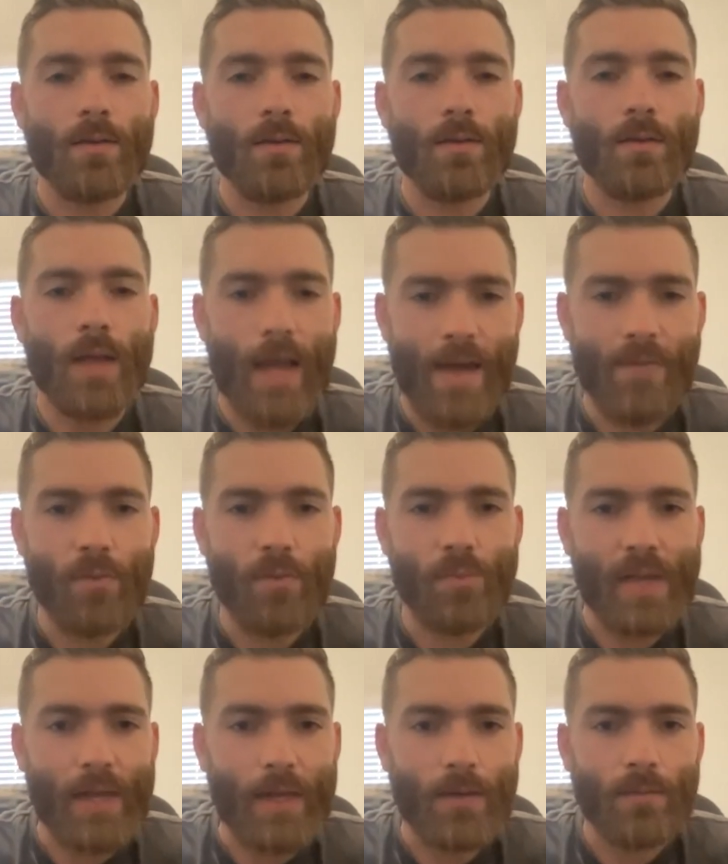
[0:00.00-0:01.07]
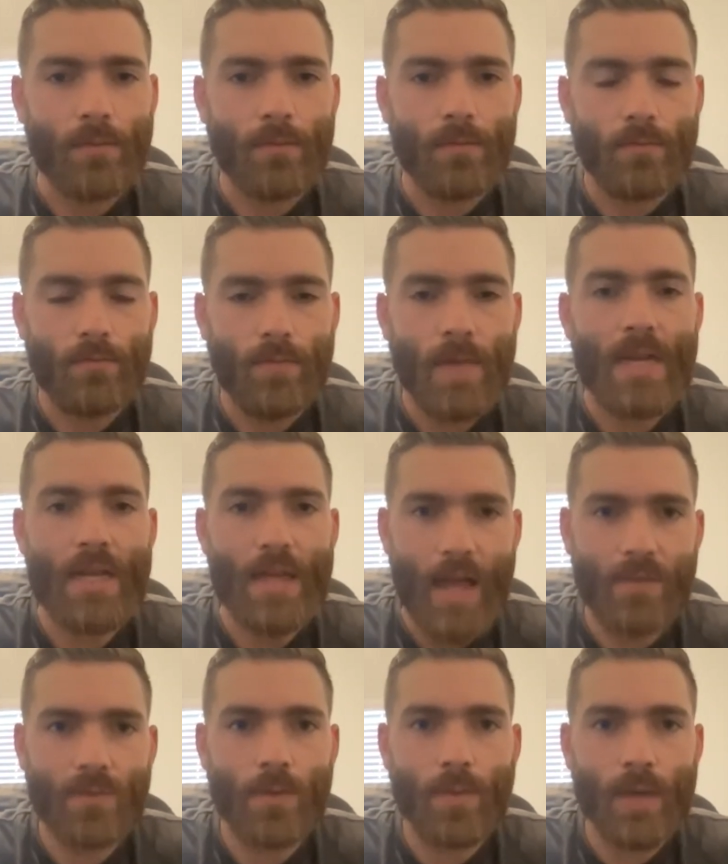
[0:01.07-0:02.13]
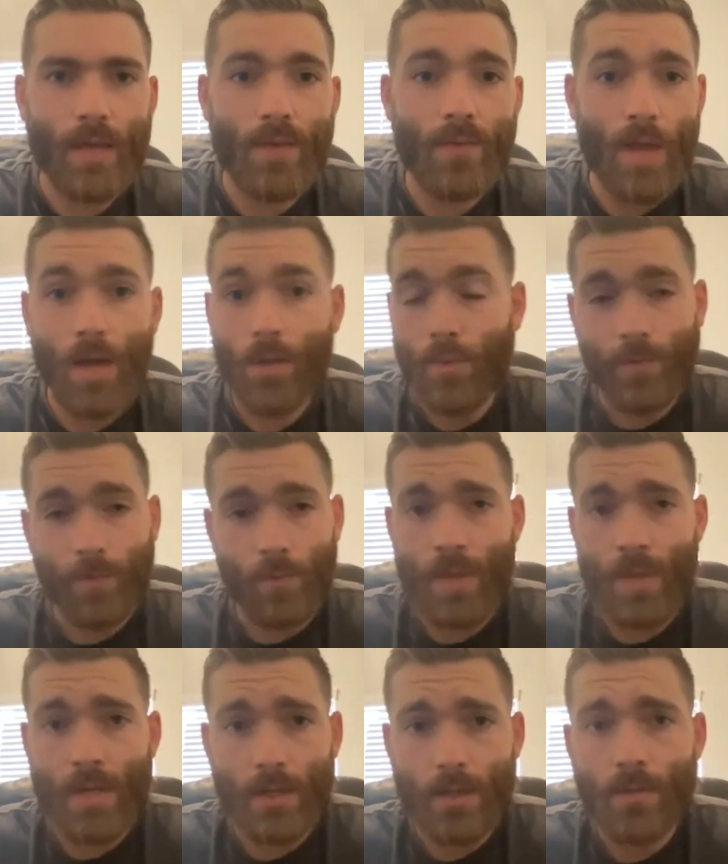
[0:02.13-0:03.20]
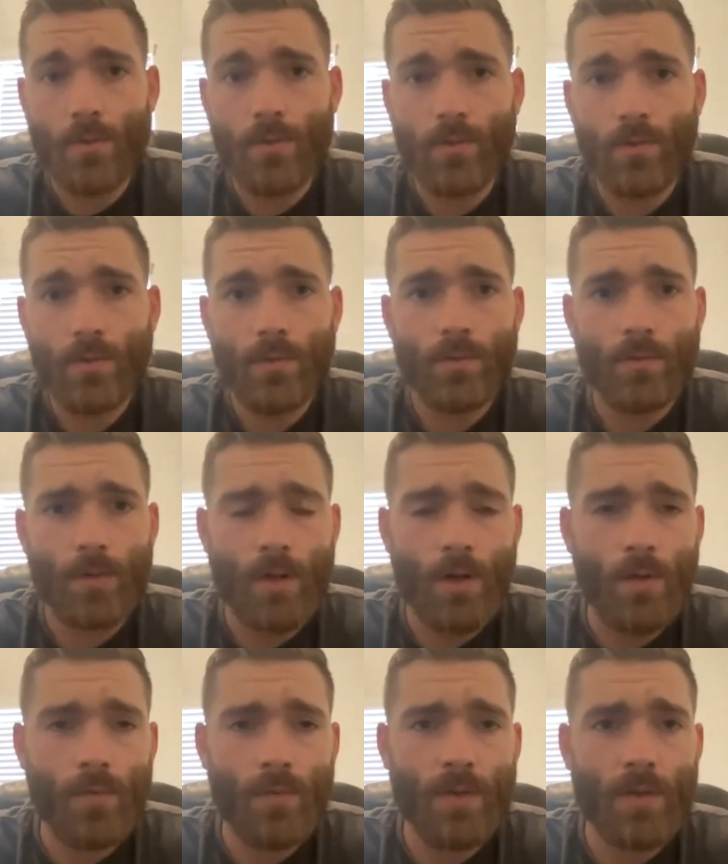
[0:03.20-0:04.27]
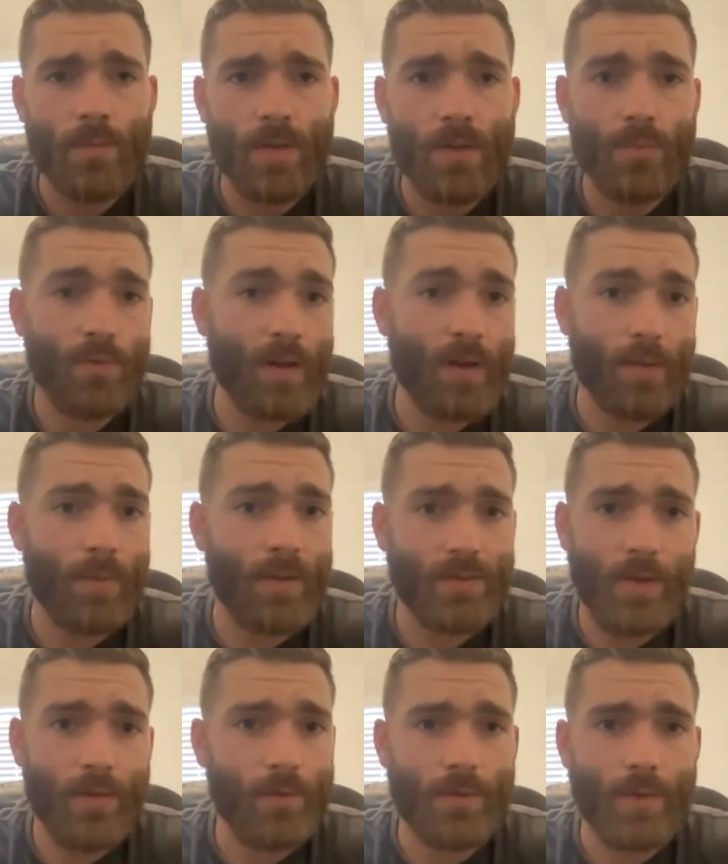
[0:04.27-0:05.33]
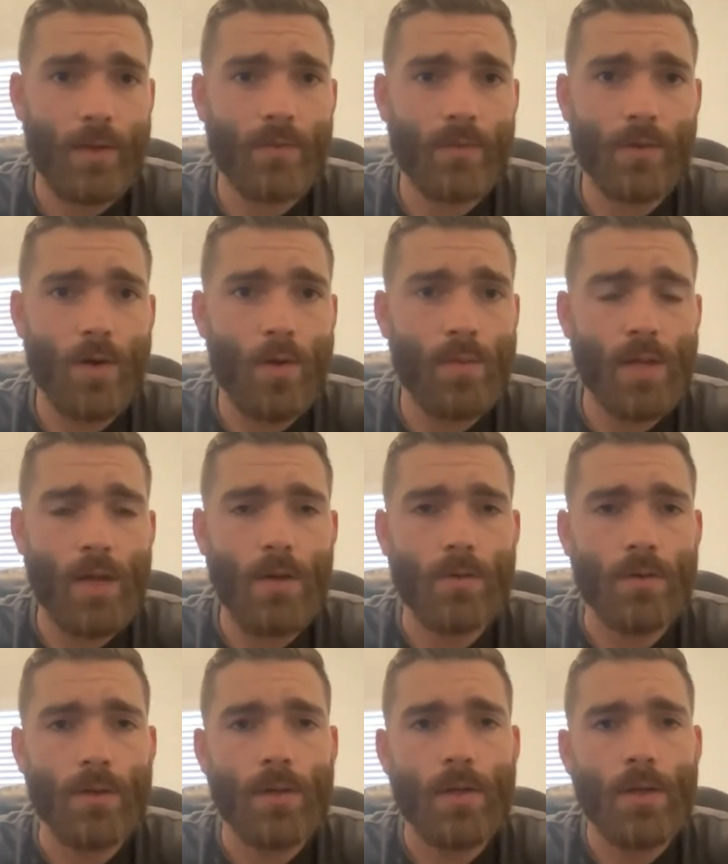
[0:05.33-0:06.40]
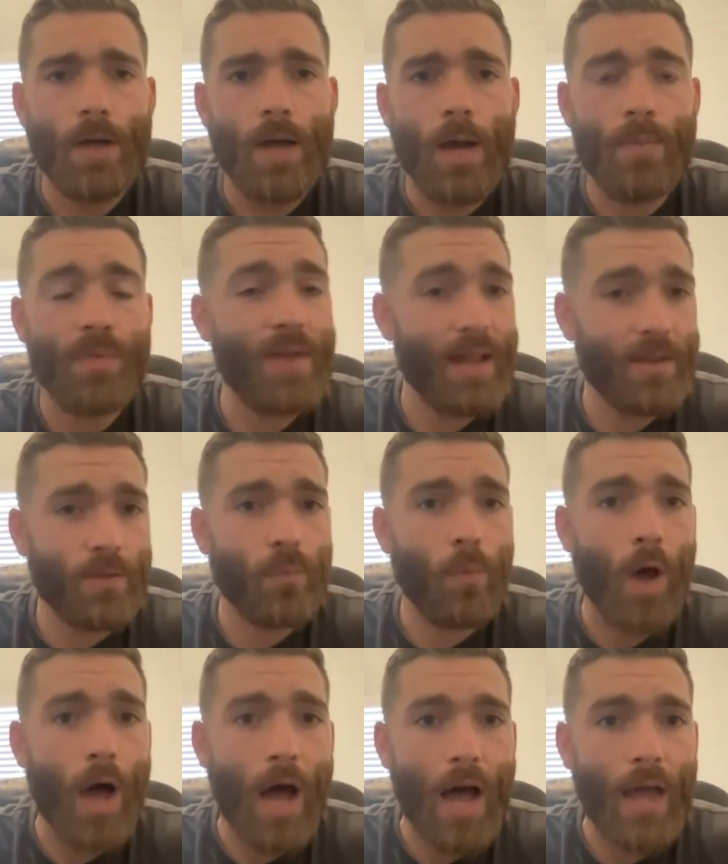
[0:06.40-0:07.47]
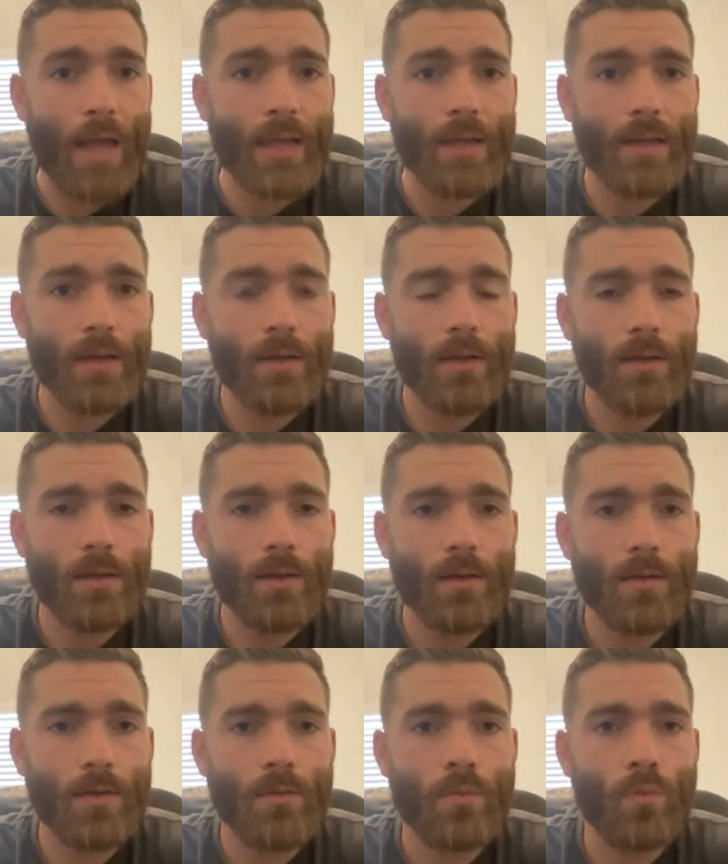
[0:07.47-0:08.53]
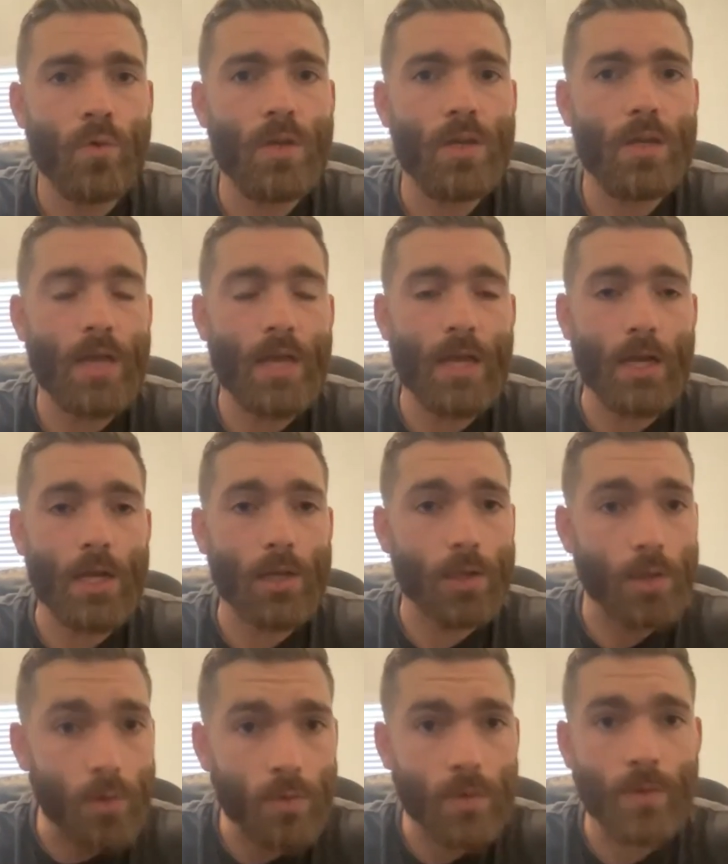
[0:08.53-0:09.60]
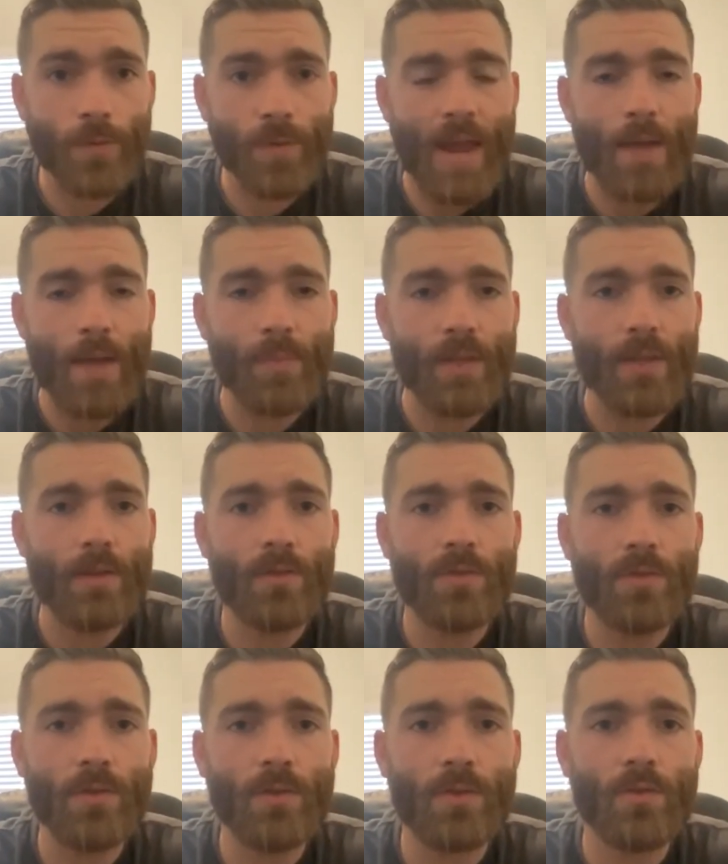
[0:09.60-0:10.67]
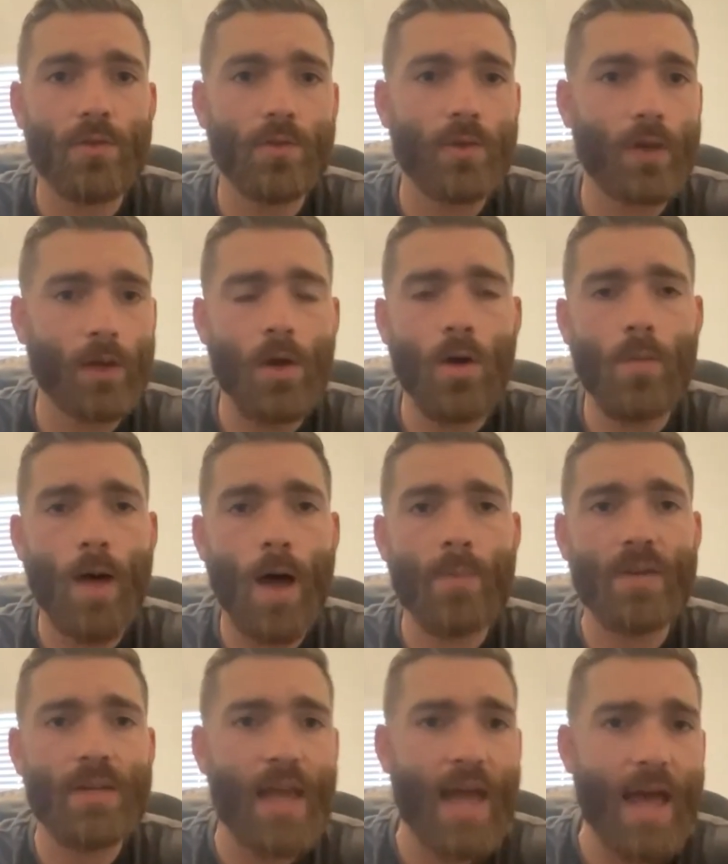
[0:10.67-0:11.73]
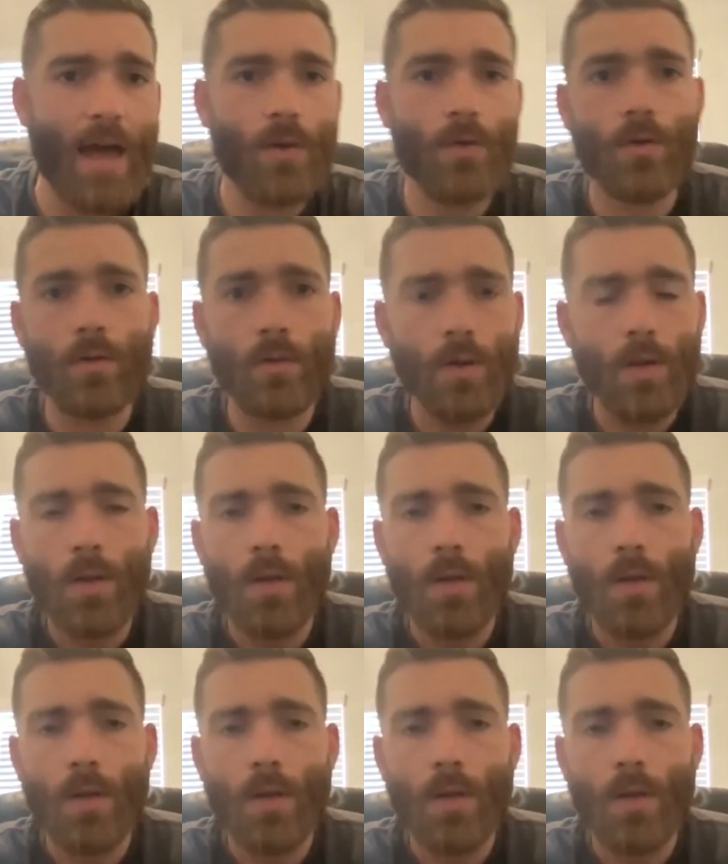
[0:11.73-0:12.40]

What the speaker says: and have a plan. And he had something available for me to use, if need be, to protect myself because I was at home alone. But that's why we include the family. This isn't just like, oh, mom and dad or,